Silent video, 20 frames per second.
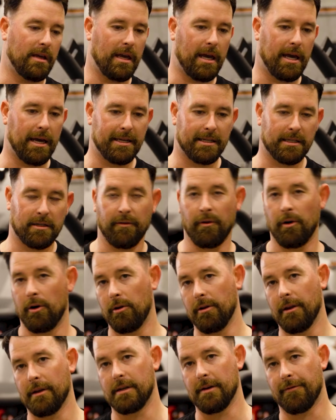years for
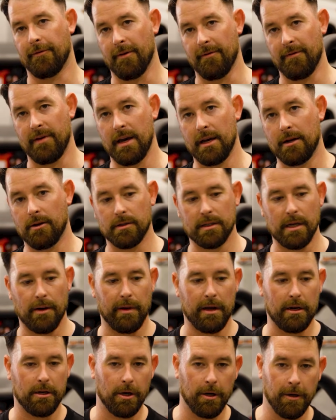all the different vehicles that
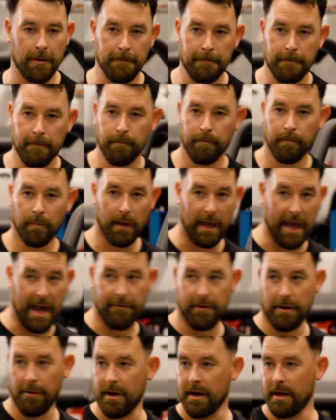we do.
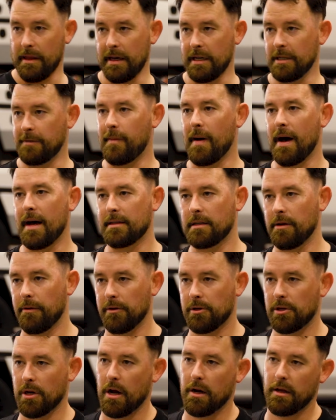Every one of these bars that we
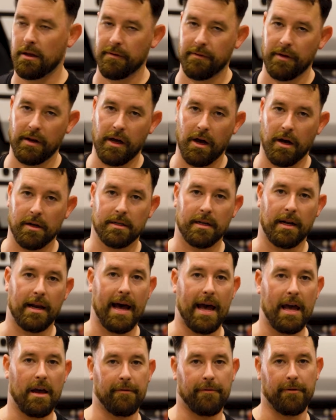showed in the video
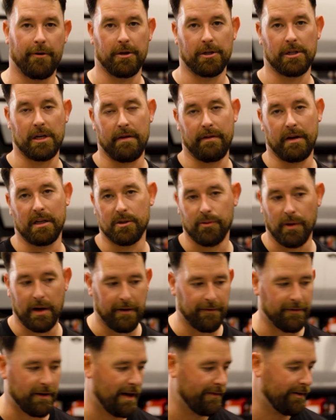today are for a Chevy
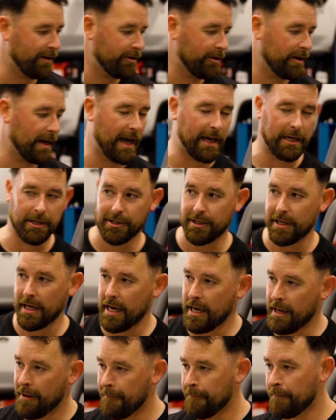2500
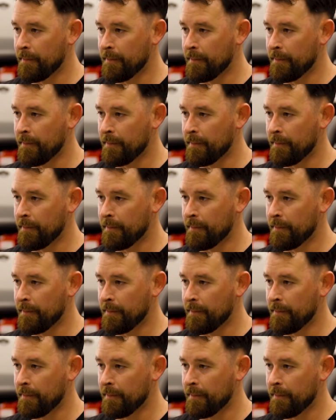HD.